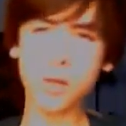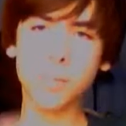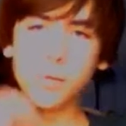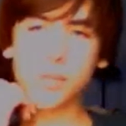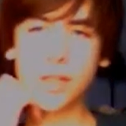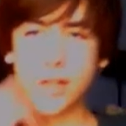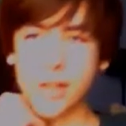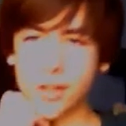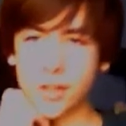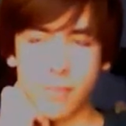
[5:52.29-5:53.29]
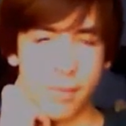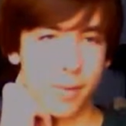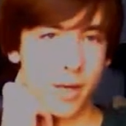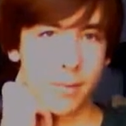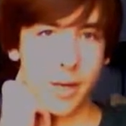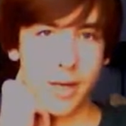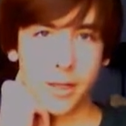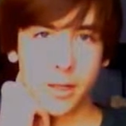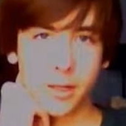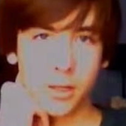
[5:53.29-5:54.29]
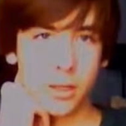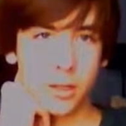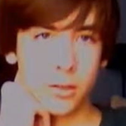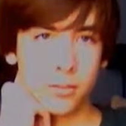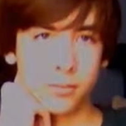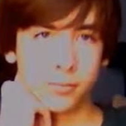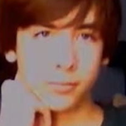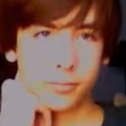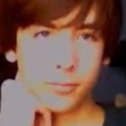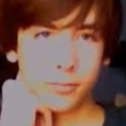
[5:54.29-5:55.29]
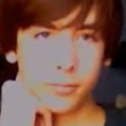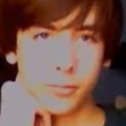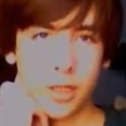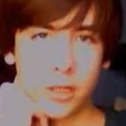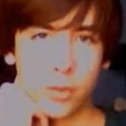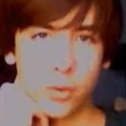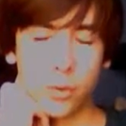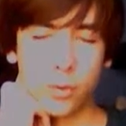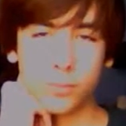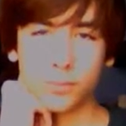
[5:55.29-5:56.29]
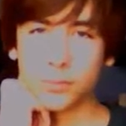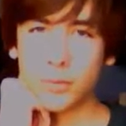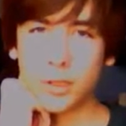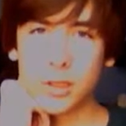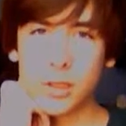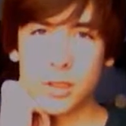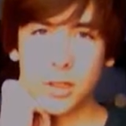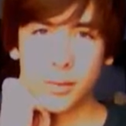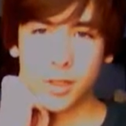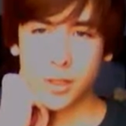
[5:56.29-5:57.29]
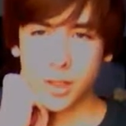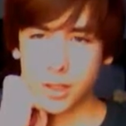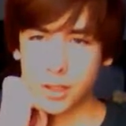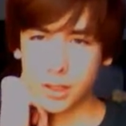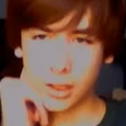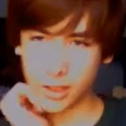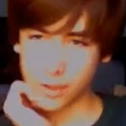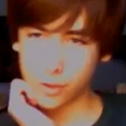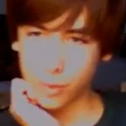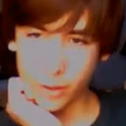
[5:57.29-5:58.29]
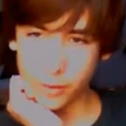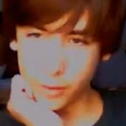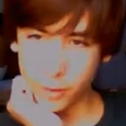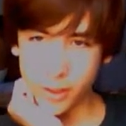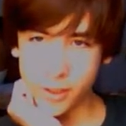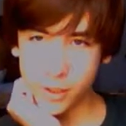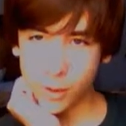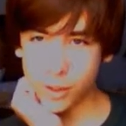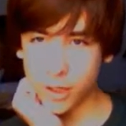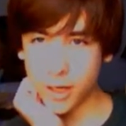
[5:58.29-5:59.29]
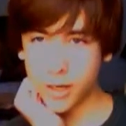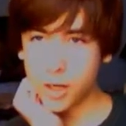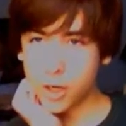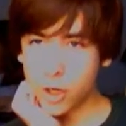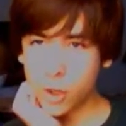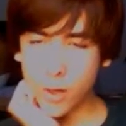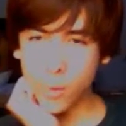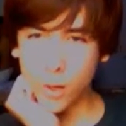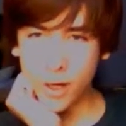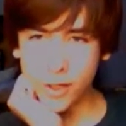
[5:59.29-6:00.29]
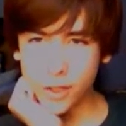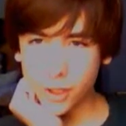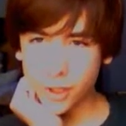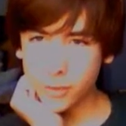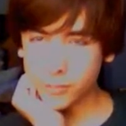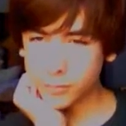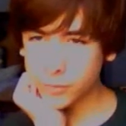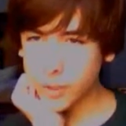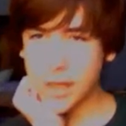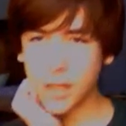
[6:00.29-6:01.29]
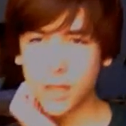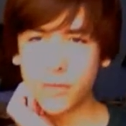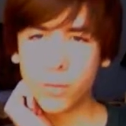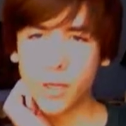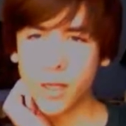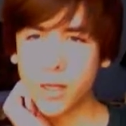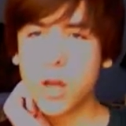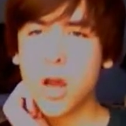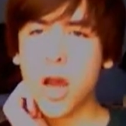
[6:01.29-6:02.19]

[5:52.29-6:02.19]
Blue Sage Nation, my buddy Mike, he's cool. Let me see, I can scroll down real quick and see who else who I watch. Yeah, I love Woody.